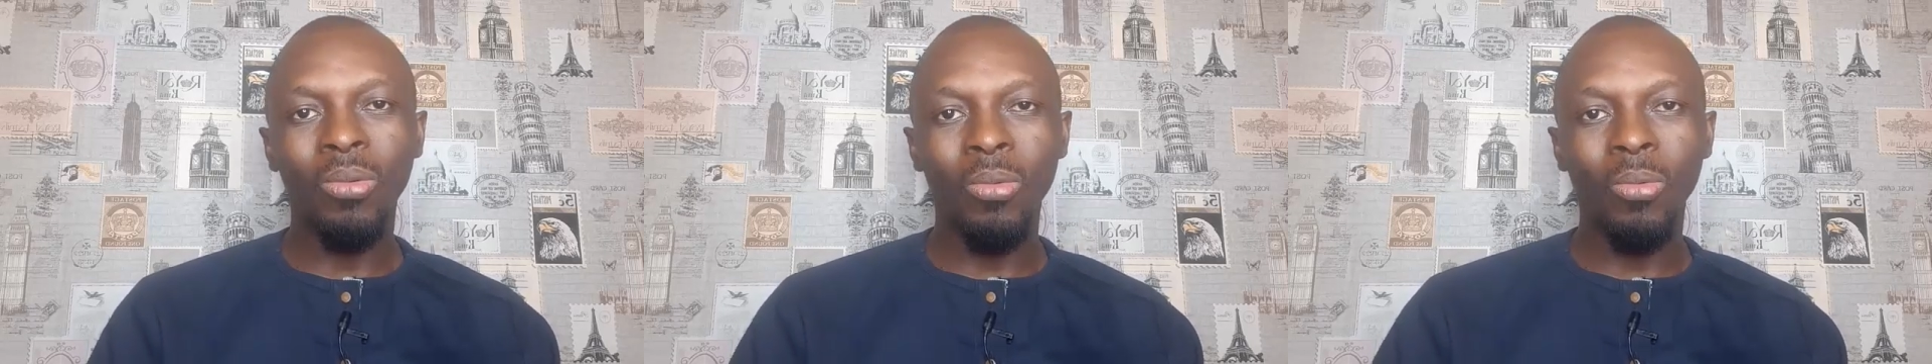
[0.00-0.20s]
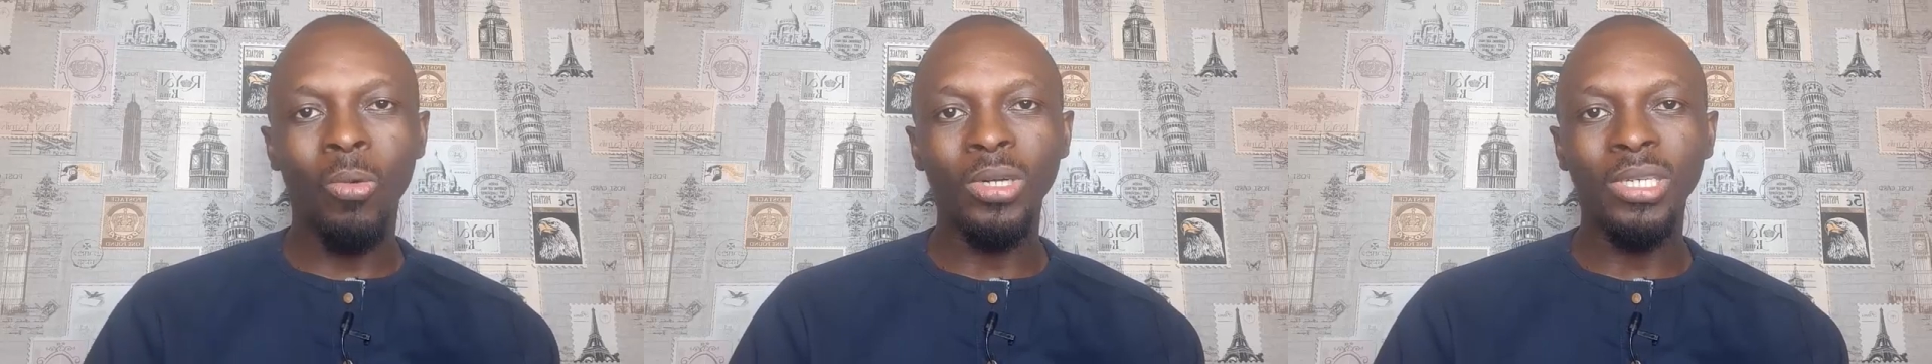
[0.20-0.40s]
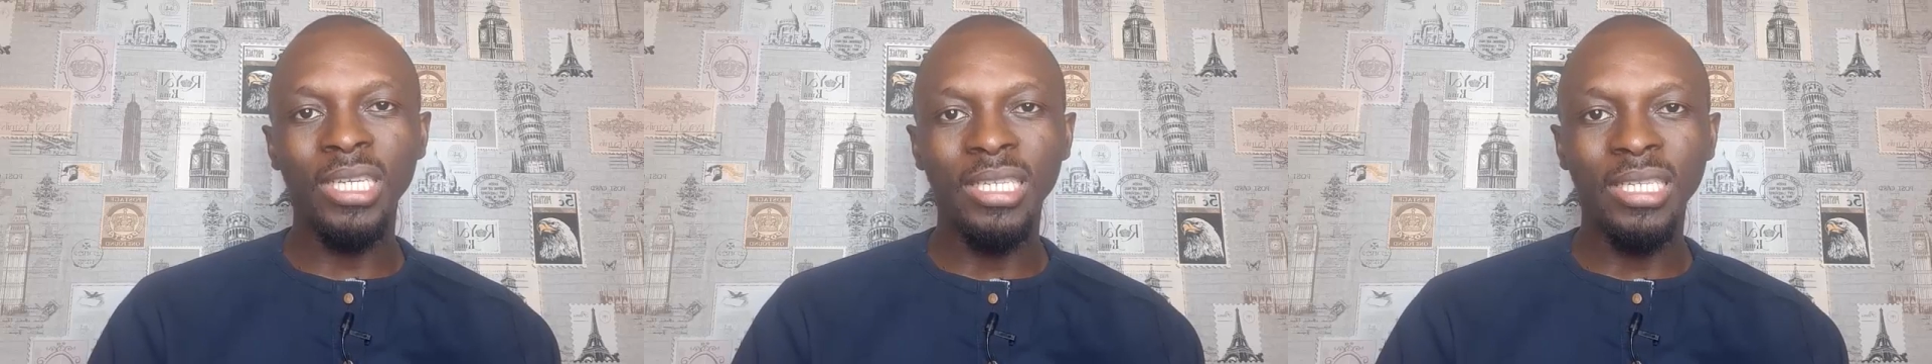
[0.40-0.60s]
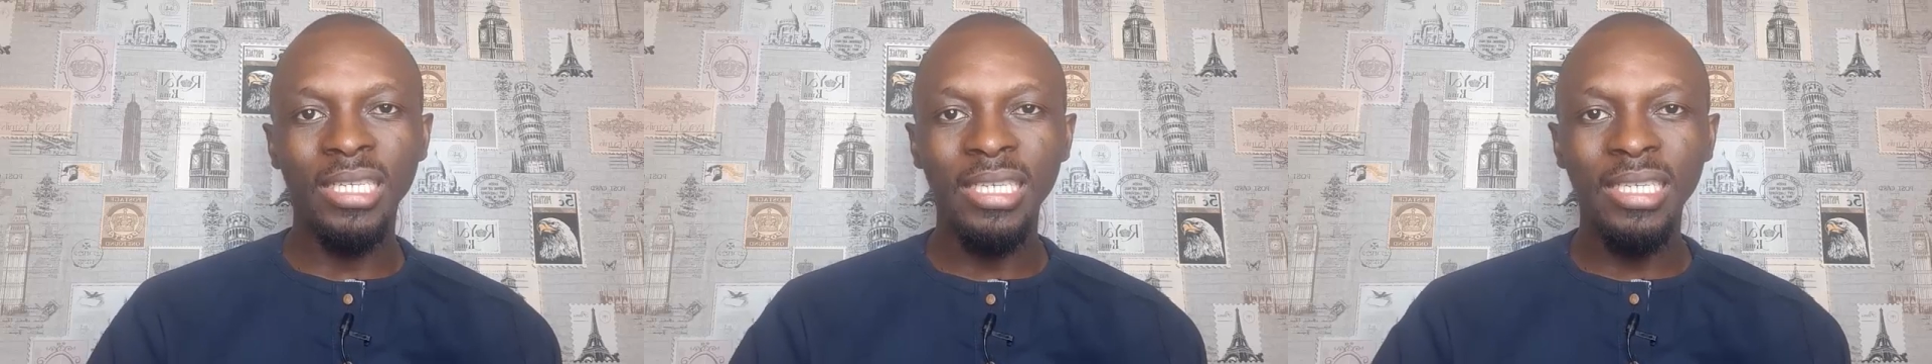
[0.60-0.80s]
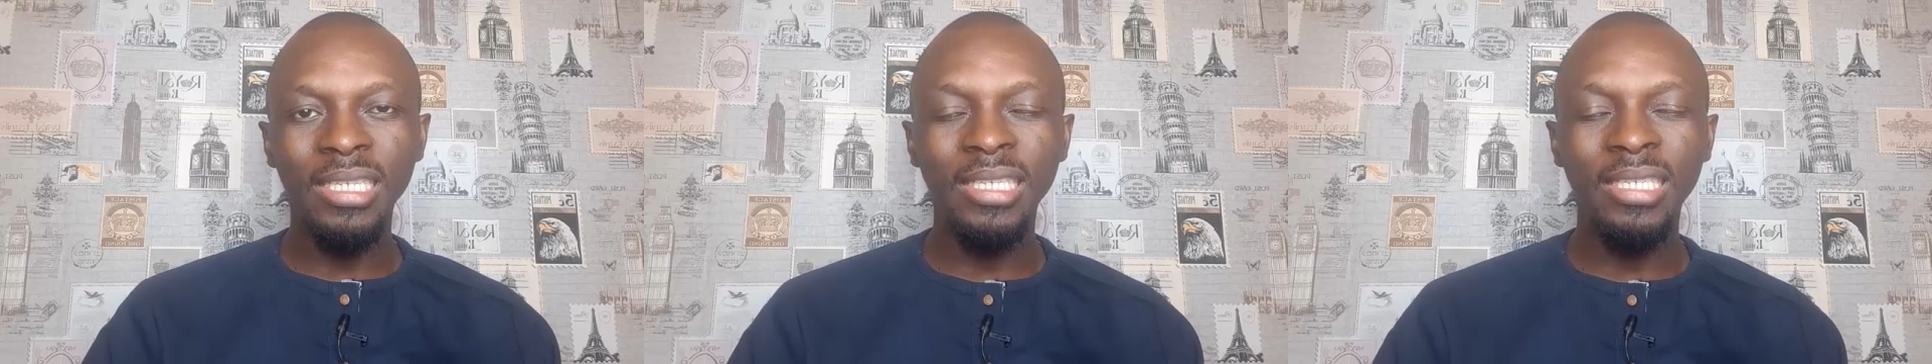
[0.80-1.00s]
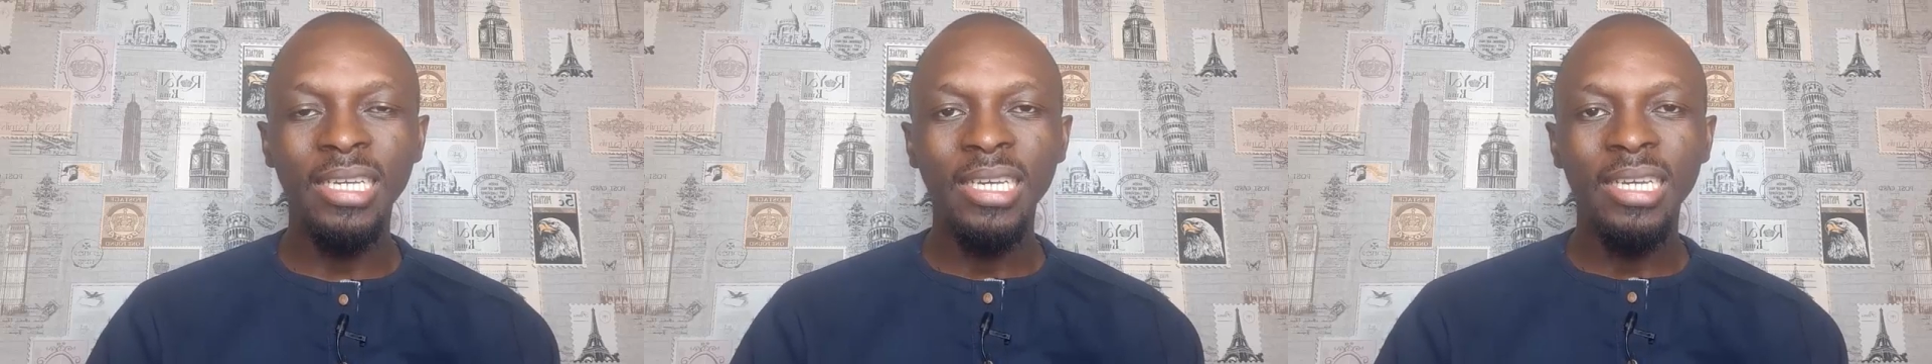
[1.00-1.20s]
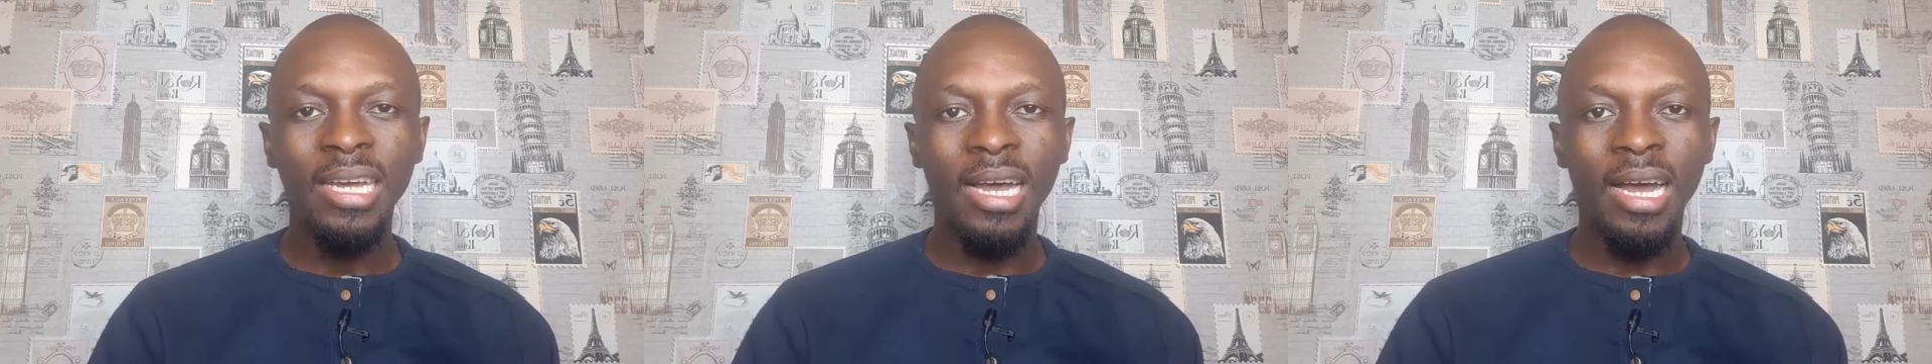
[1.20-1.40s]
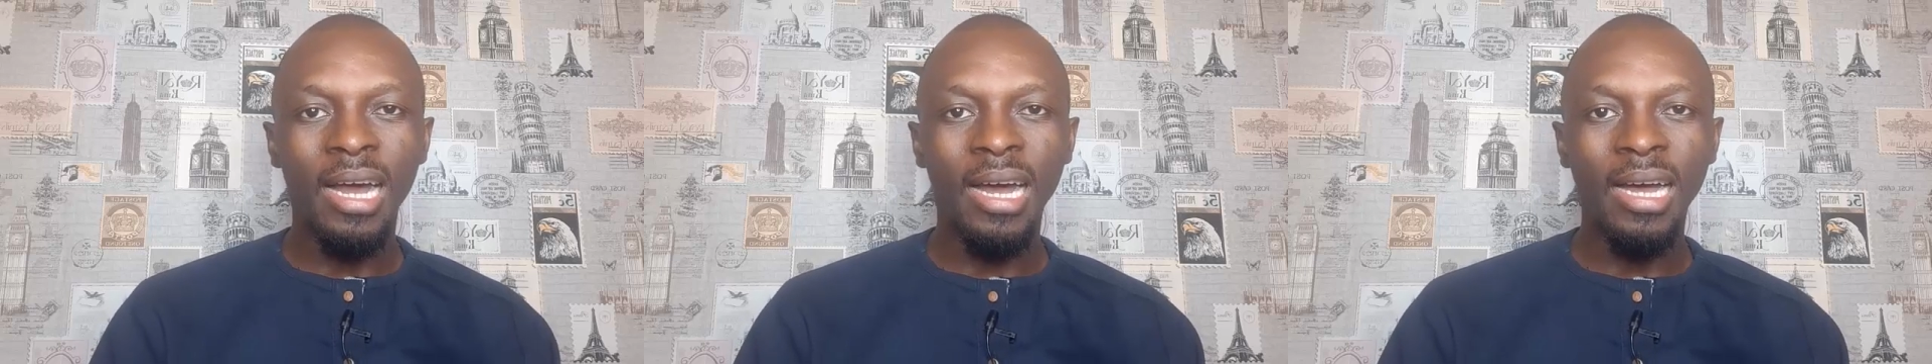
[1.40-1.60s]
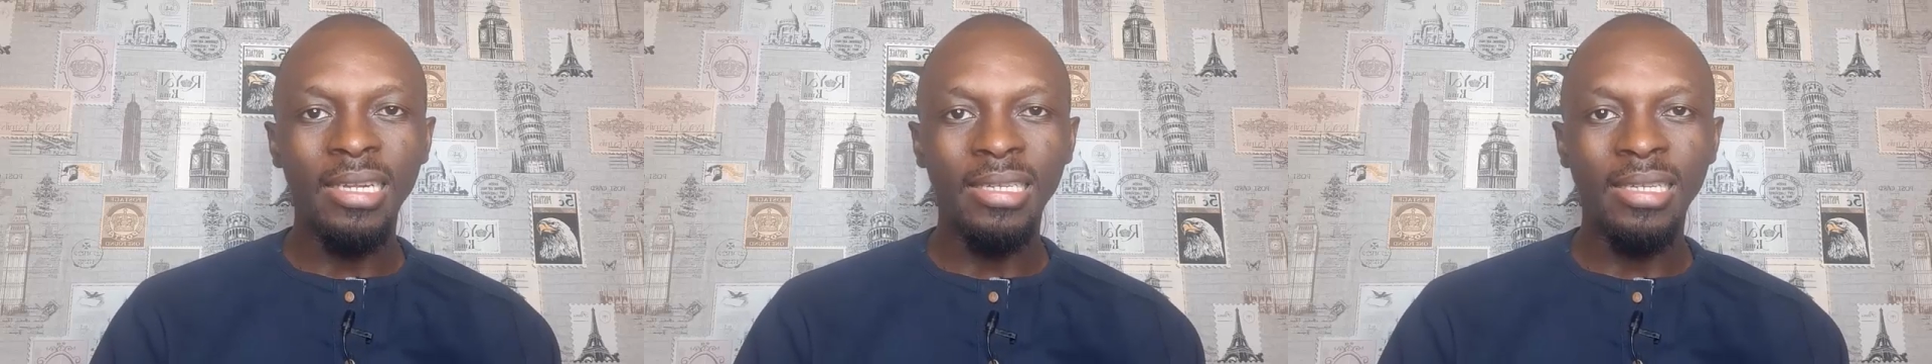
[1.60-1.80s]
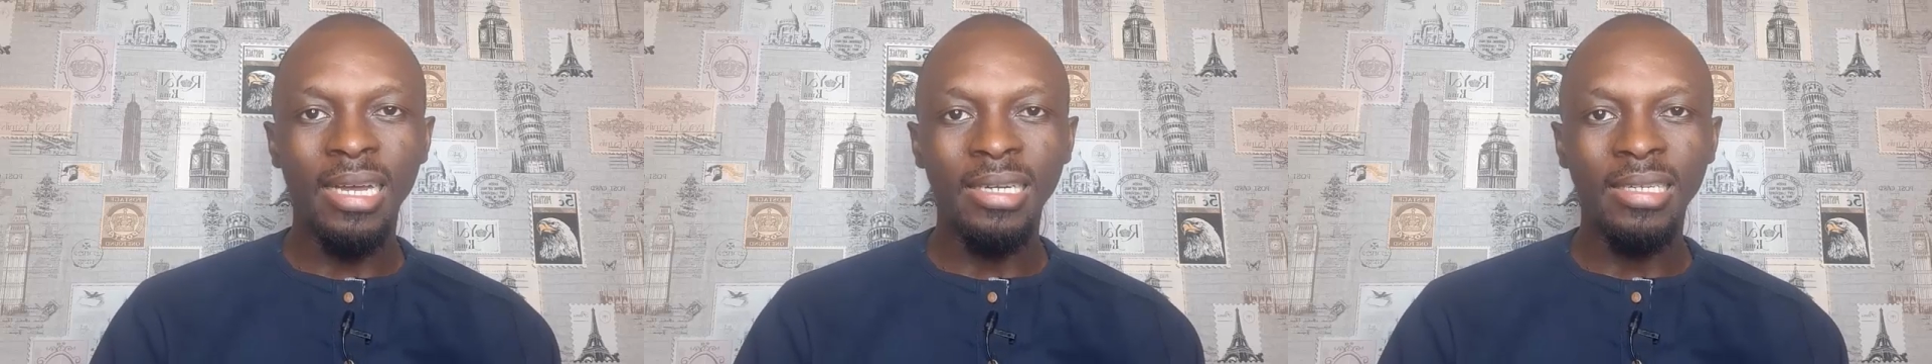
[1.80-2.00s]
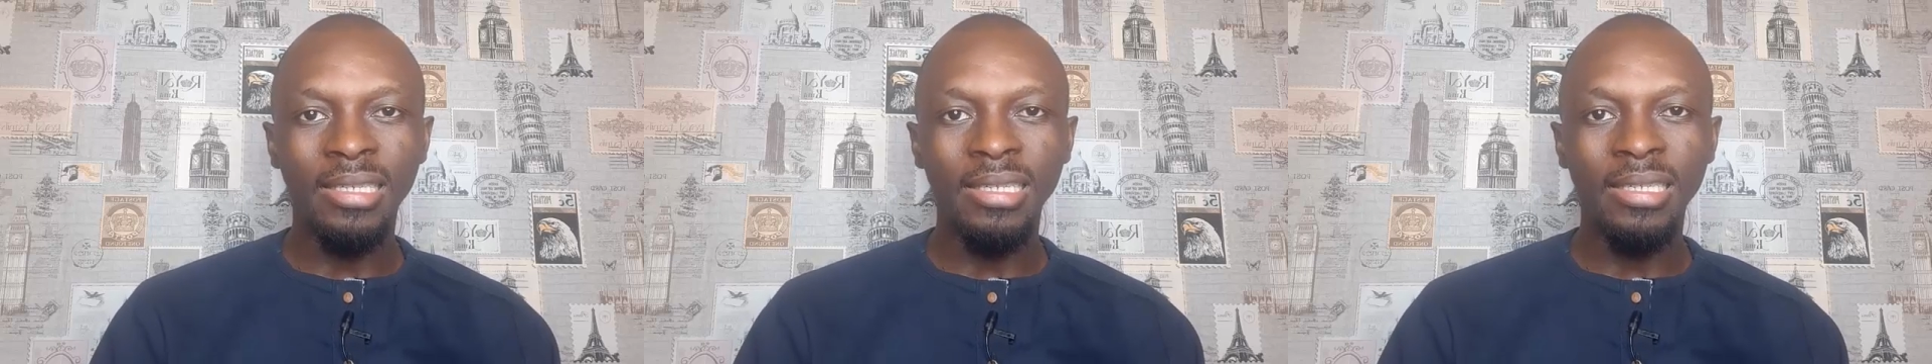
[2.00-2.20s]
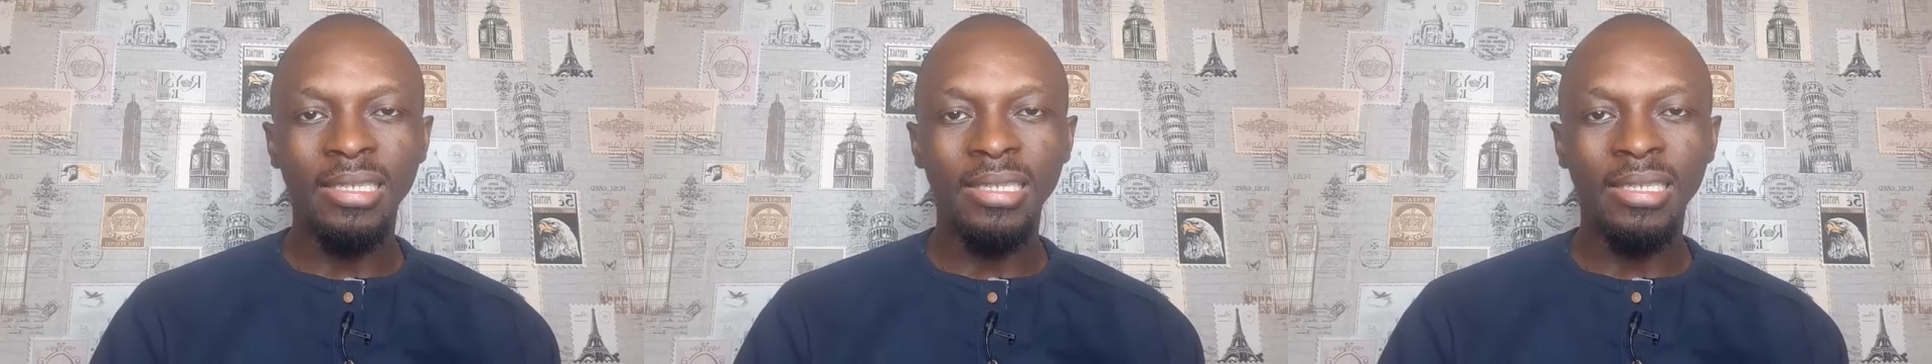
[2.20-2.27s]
what it is that